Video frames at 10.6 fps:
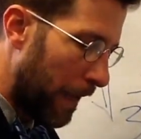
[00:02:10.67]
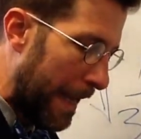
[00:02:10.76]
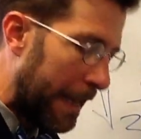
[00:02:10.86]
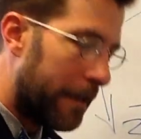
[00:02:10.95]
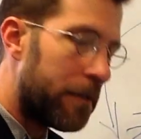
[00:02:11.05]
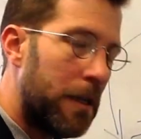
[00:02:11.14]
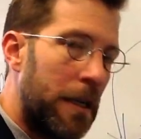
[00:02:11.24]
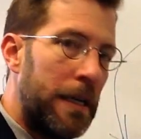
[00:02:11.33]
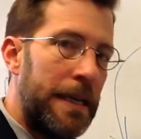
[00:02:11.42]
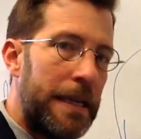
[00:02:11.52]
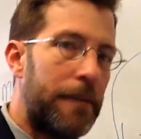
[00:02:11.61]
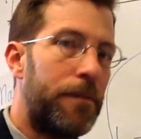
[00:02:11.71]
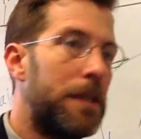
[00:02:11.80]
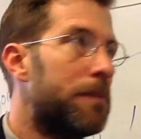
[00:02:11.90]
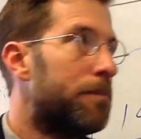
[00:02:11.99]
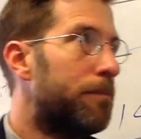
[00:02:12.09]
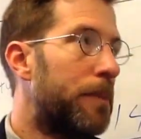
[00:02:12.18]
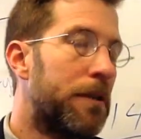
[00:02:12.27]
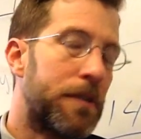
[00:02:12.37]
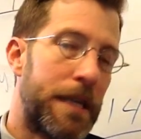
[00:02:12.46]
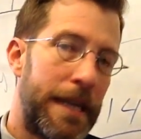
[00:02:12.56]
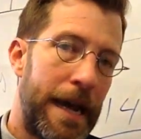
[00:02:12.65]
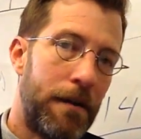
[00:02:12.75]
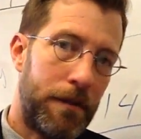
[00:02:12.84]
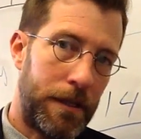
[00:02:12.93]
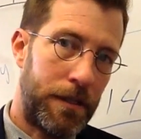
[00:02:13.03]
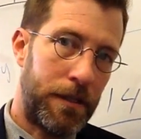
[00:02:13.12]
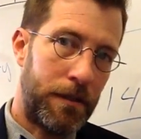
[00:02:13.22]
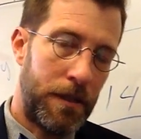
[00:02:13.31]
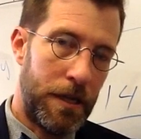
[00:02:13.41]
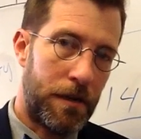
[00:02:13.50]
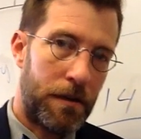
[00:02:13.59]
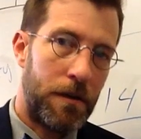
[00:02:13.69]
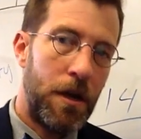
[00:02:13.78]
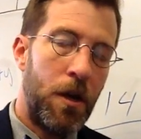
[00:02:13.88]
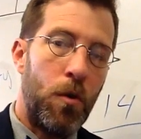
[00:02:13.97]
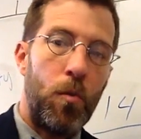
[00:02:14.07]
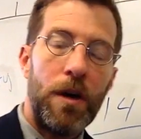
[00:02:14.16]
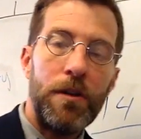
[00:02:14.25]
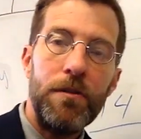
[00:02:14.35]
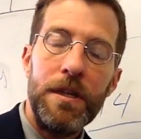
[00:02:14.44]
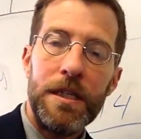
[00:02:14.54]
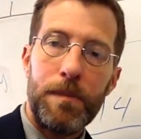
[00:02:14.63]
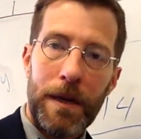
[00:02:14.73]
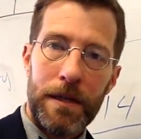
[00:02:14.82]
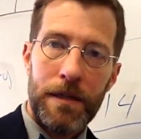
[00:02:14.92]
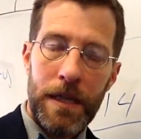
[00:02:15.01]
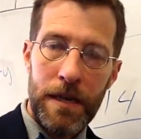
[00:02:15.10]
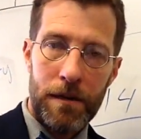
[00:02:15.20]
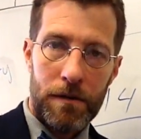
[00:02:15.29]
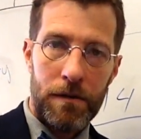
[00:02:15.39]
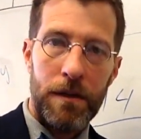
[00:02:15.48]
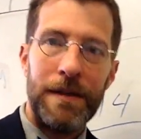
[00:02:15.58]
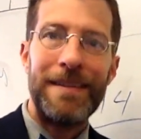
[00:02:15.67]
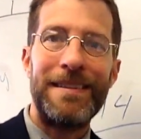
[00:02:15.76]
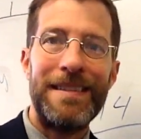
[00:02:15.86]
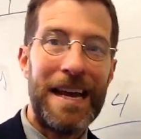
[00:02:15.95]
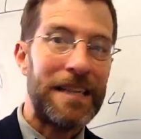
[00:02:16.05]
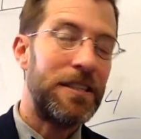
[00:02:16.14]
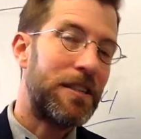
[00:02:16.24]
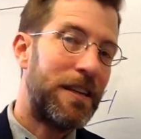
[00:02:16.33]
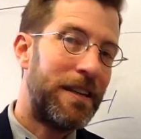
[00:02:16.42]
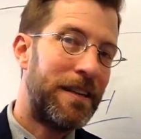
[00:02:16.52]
And if these bills get out this year, what you can expect to hear next